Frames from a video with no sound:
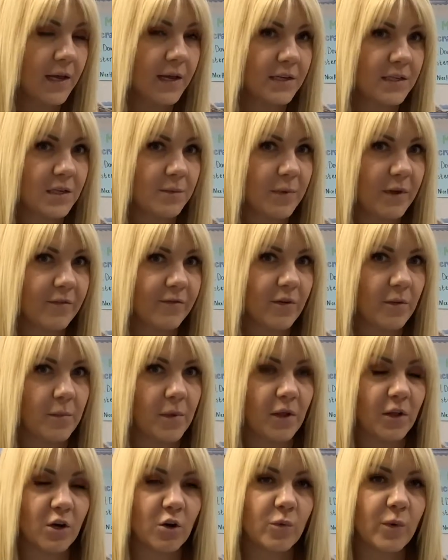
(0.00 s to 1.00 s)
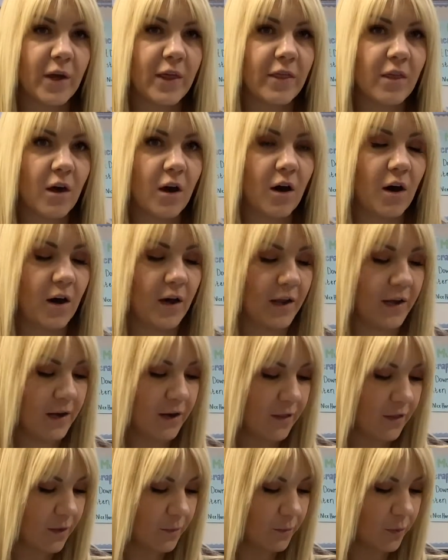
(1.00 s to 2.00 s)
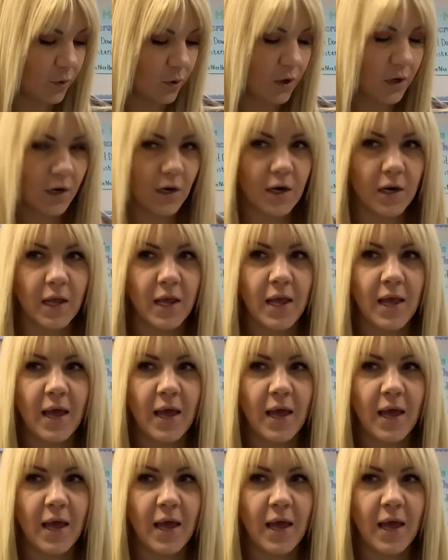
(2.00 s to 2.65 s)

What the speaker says: to be familiar with on the board,